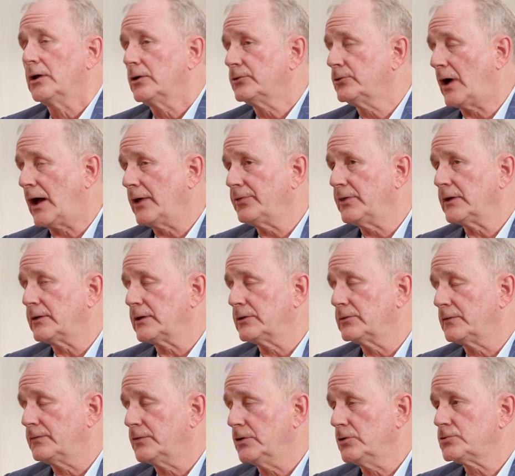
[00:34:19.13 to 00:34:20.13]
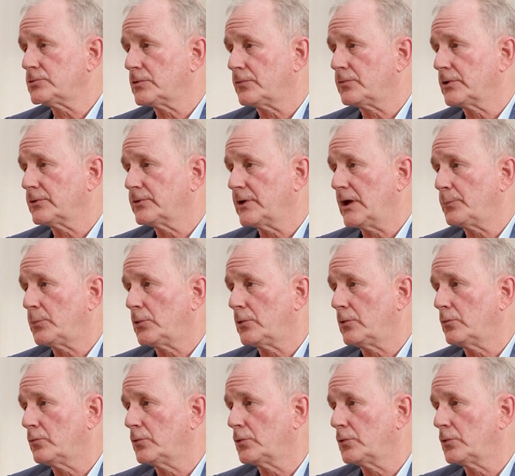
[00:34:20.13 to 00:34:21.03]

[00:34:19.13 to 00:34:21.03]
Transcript: So I think in the future, for example,